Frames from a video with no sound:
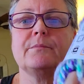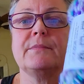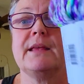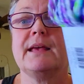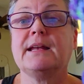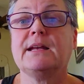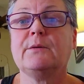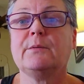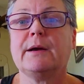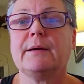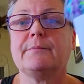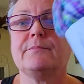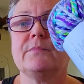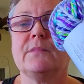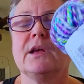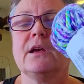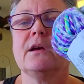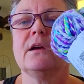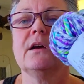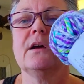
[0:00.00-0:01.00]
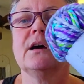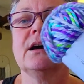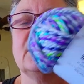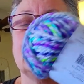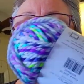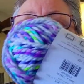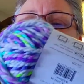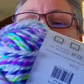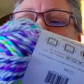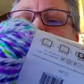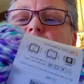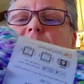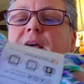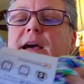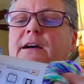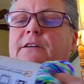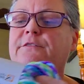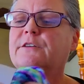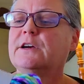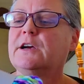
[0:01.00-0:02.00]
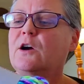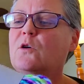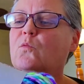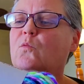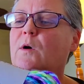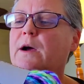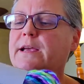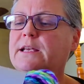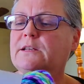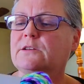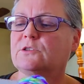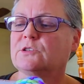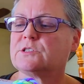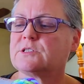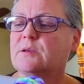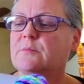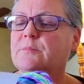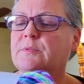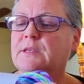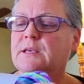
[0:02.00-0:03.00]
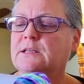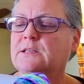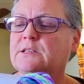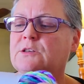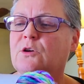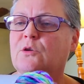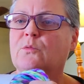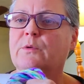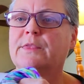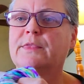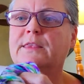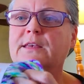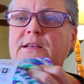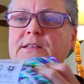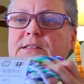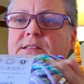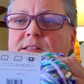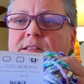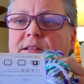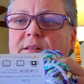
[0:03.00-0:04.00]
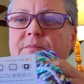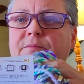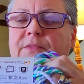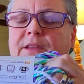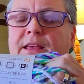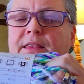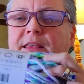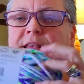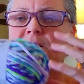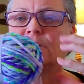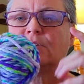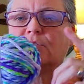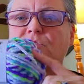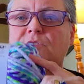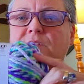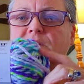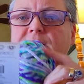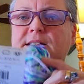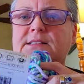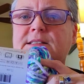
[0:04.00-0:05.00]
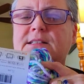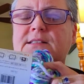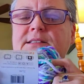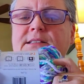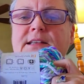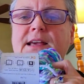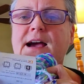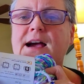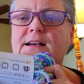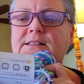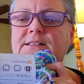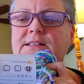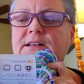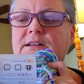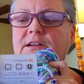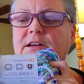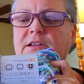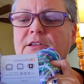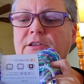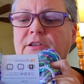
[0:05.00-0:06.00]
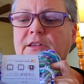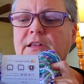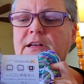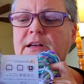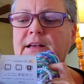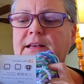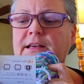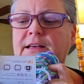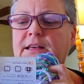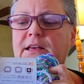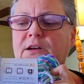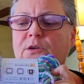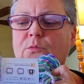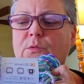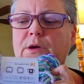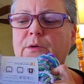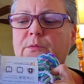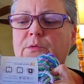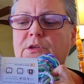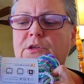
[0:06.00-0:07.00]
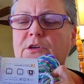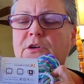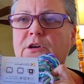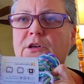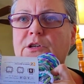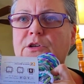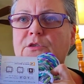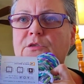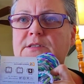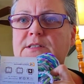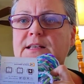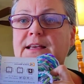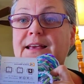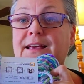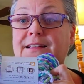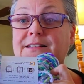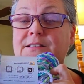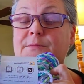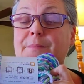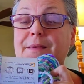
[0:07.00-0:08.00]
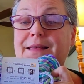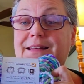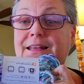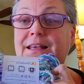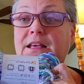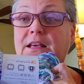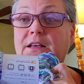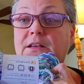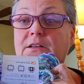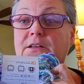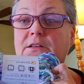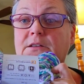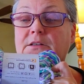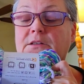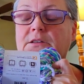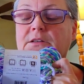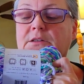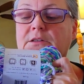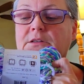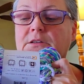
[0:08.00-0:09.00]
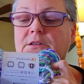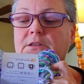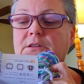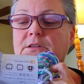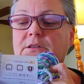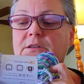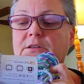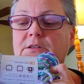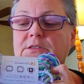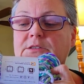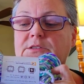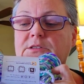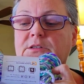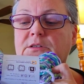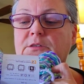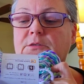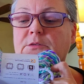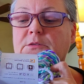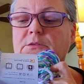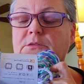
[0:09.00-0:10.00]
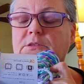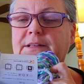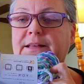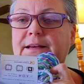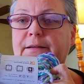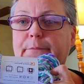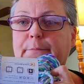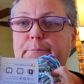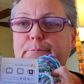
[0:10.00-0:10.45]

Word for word: Anyway, um, yeah, if I got white or something to go with this, and then use this as the accent color, then I could get away with not using as many. So, yeah.